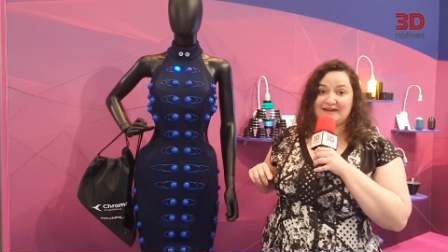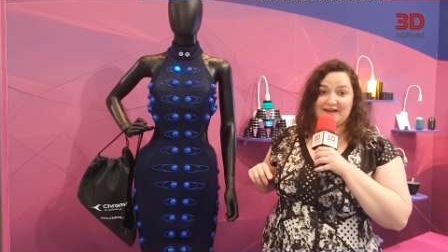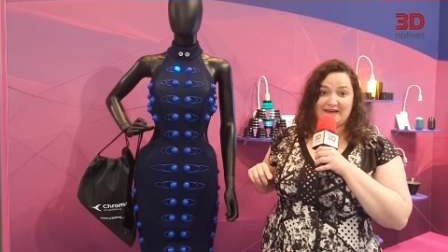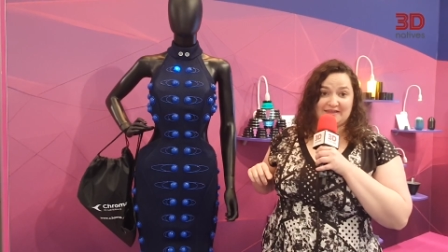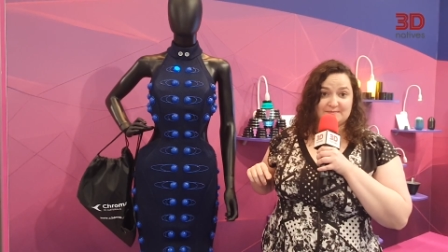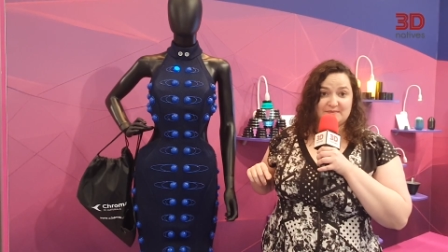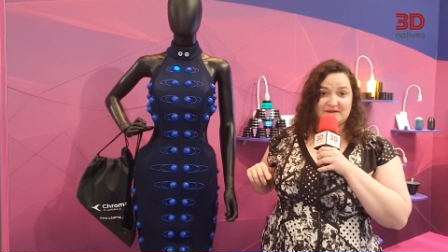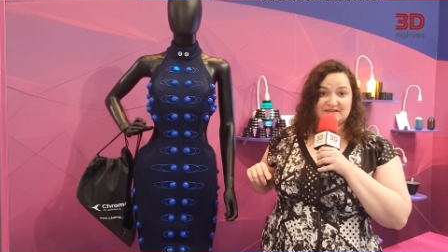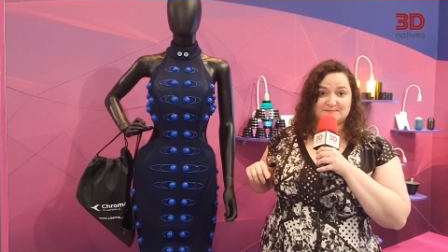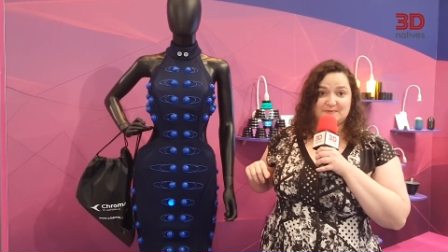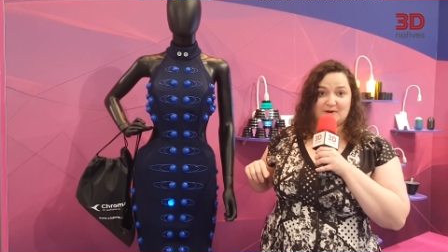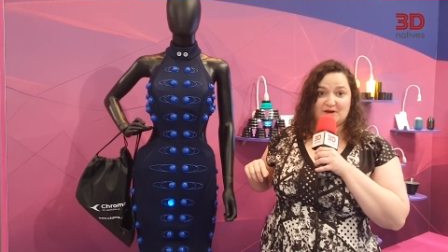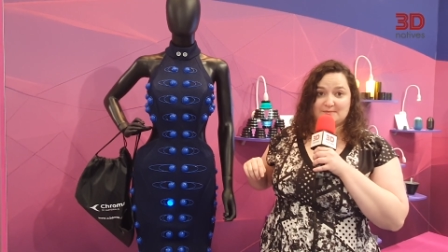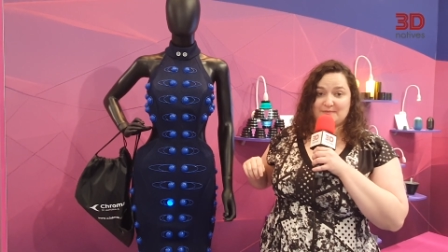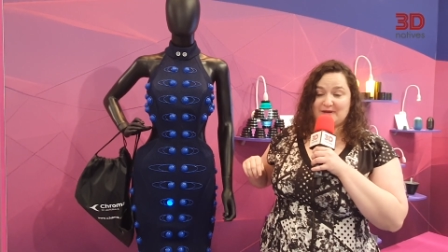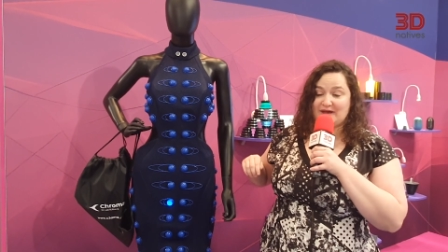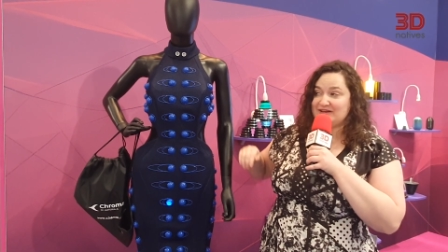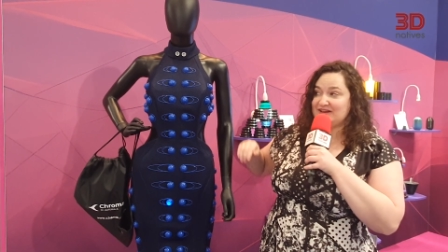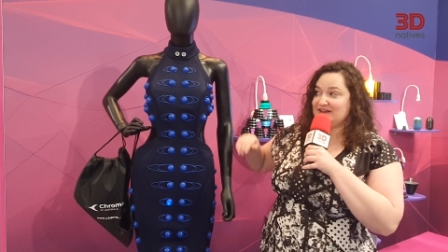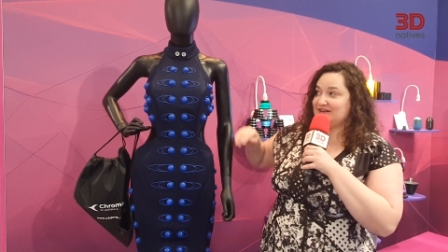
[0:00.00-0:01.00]
And the best part
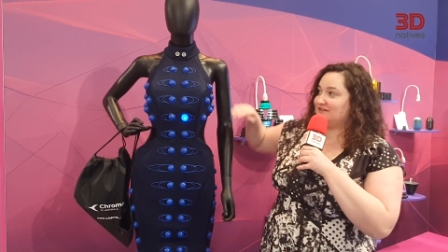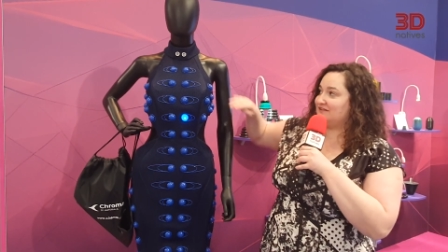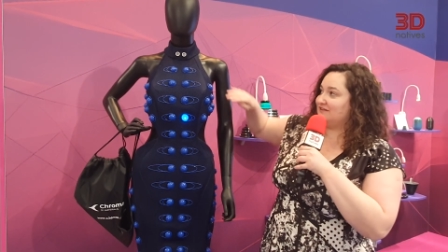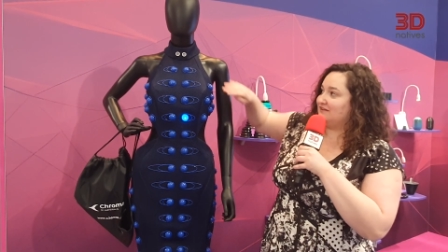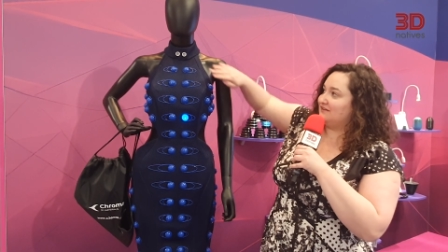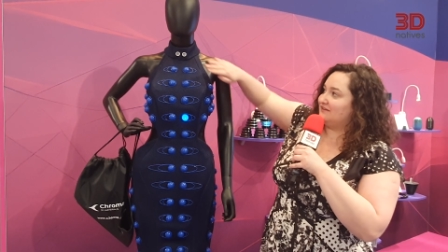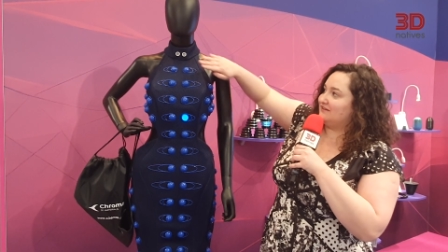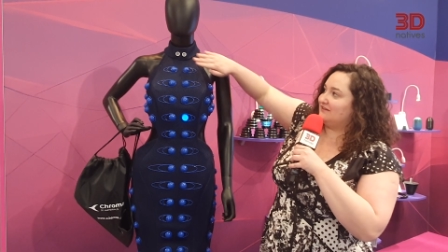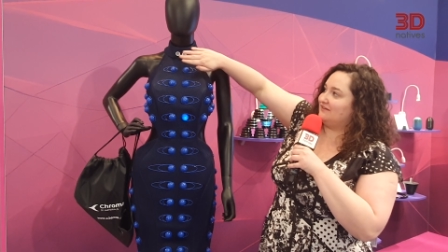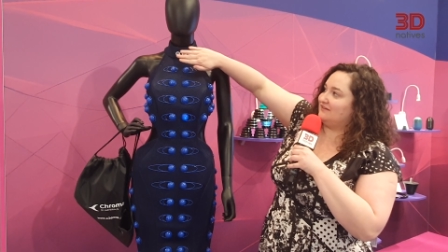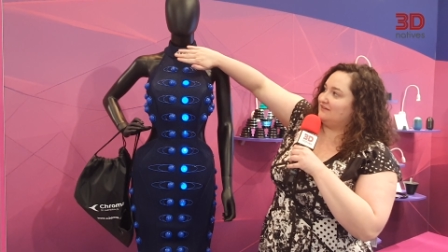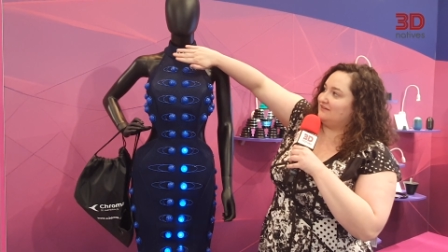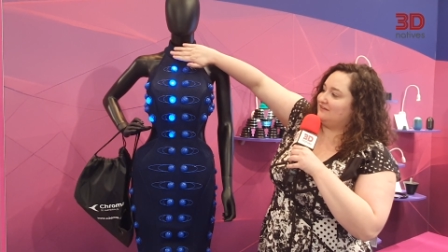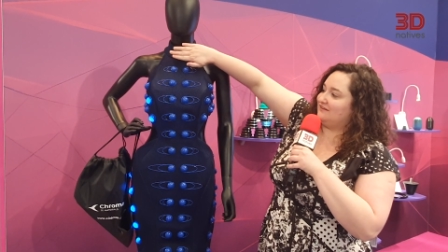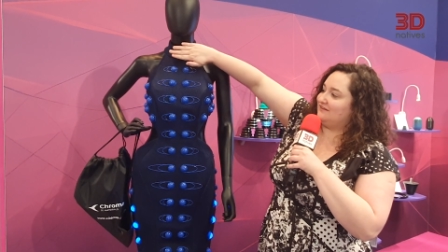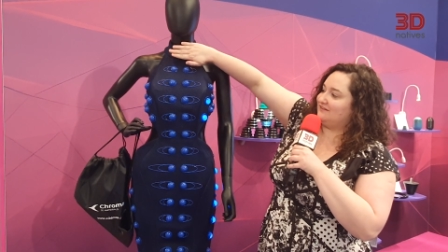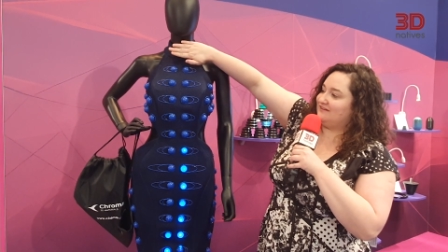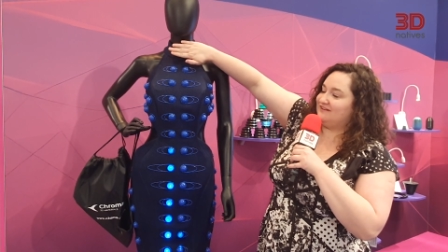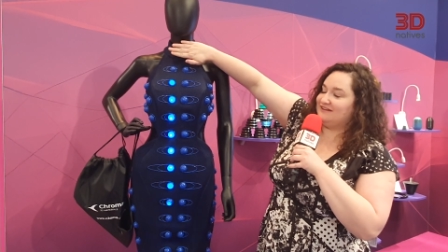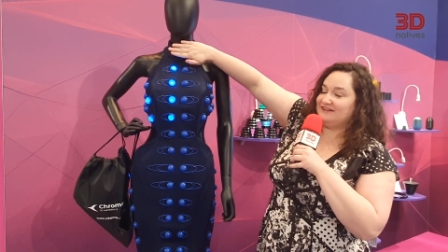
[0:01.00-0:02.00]
about it,
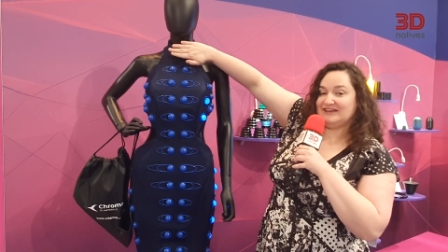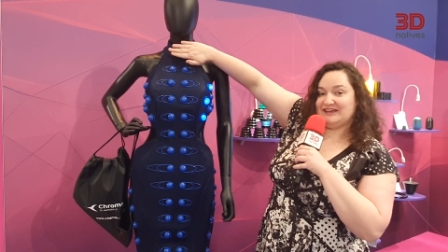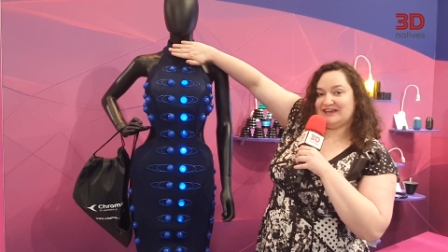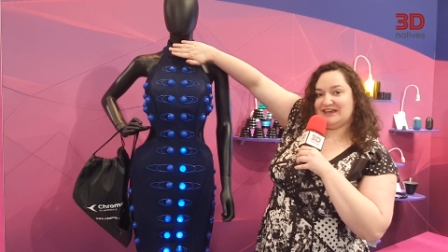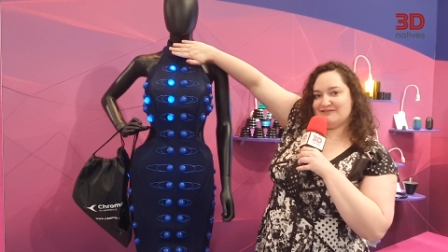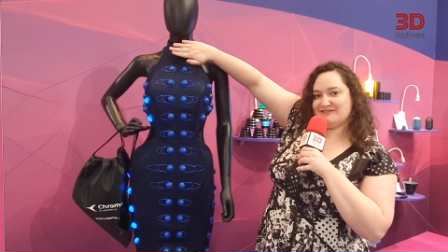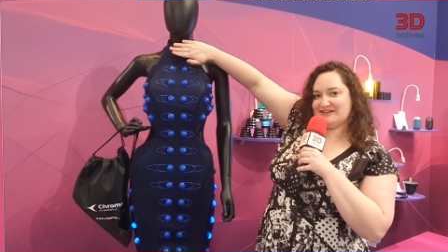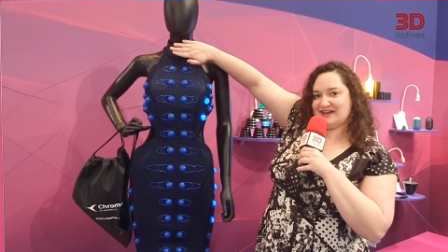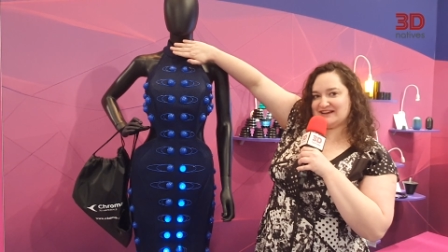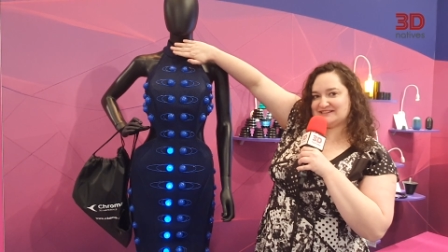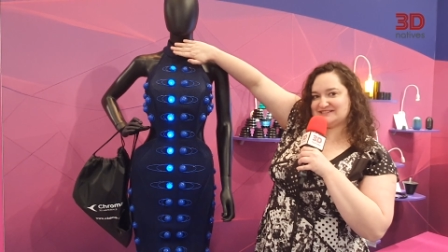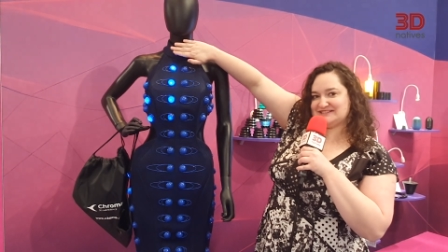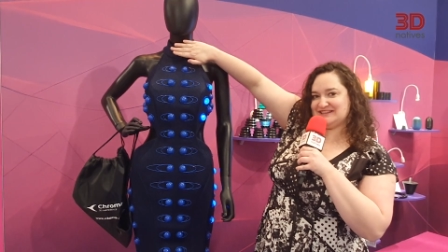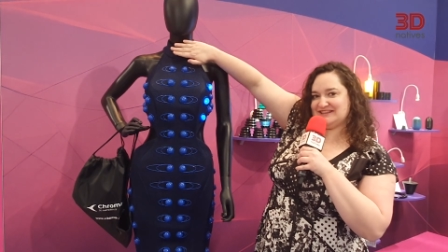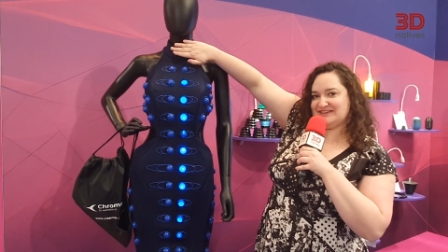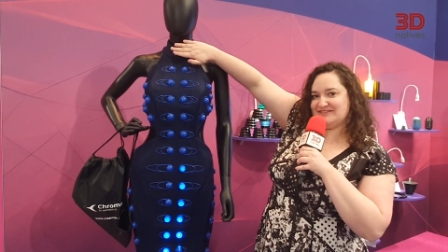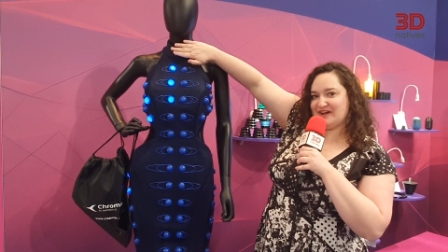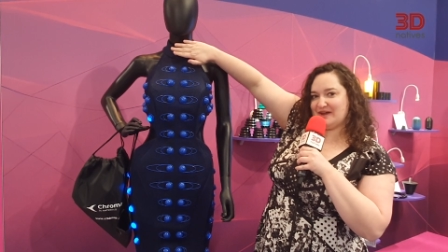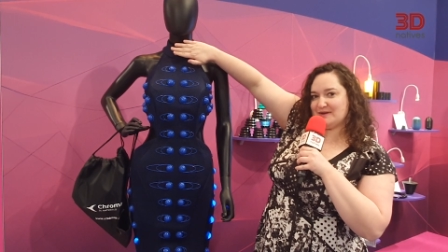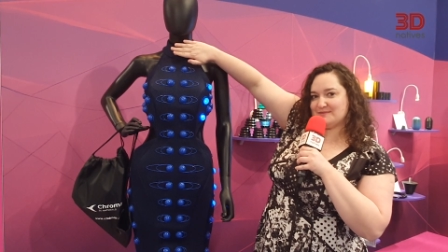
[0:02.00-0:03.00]
it reacts in the
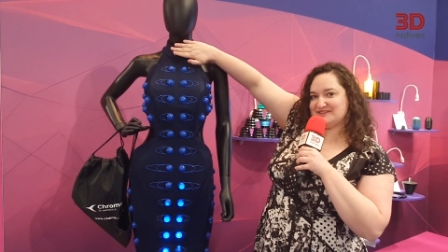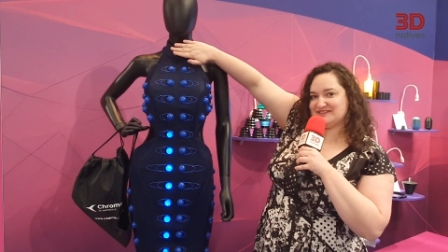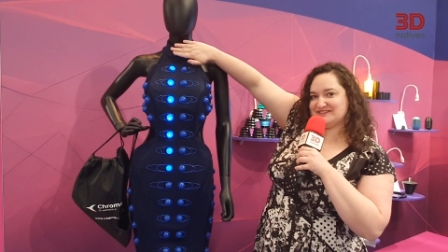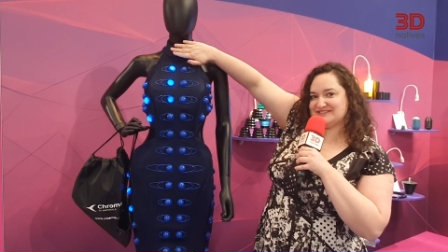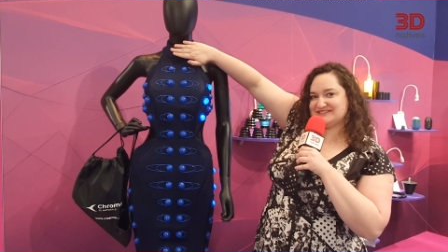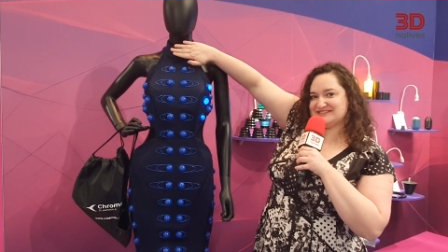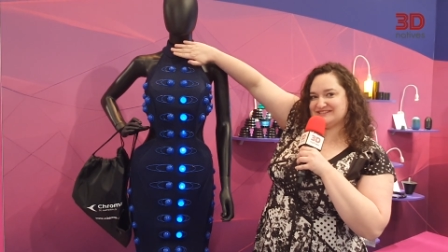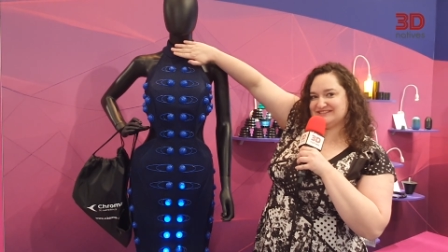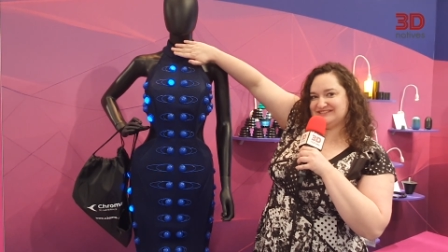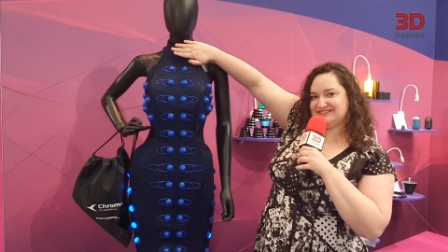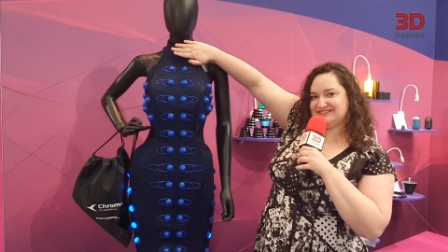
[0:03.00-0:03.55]
environment.